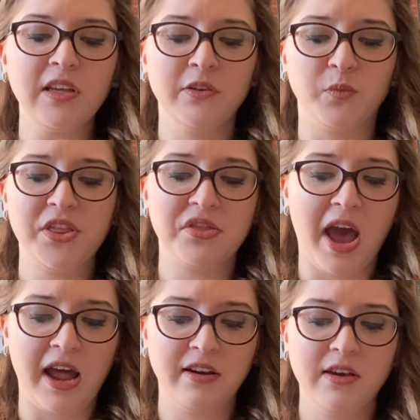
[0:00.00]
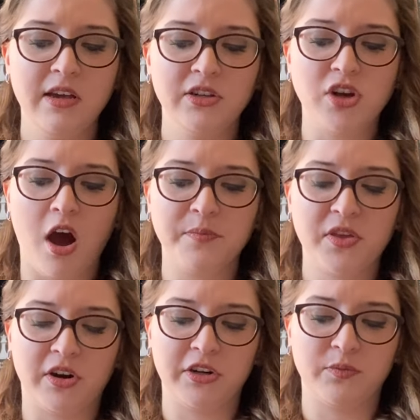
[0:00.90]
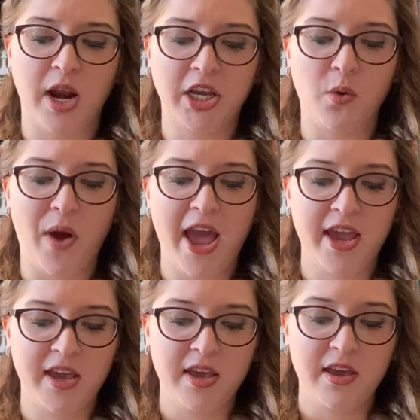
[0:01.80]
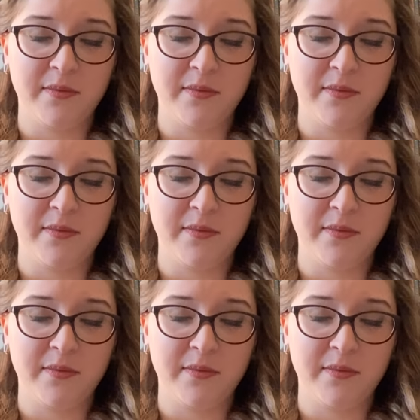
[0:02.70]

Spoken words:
And with that, Tom started running away.